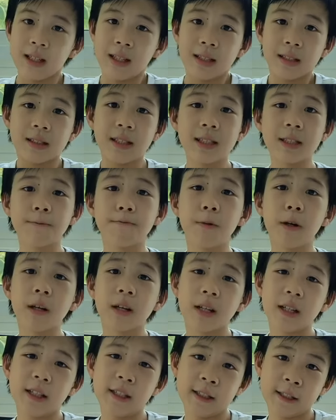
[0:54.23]
this
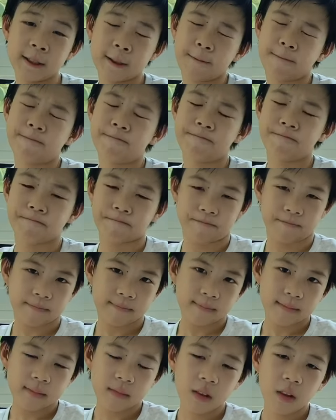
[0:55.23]
book is
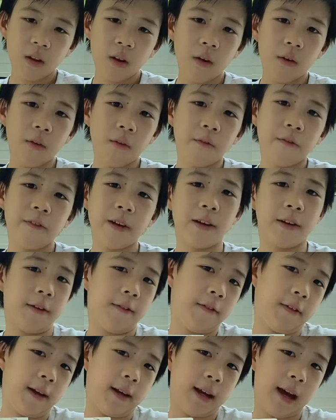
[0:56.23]
very
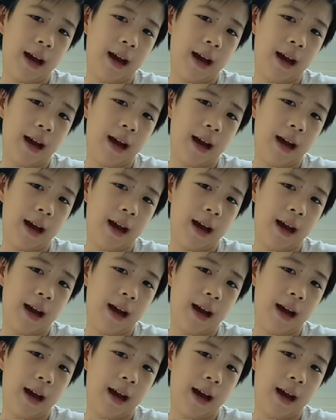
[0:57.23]
fun.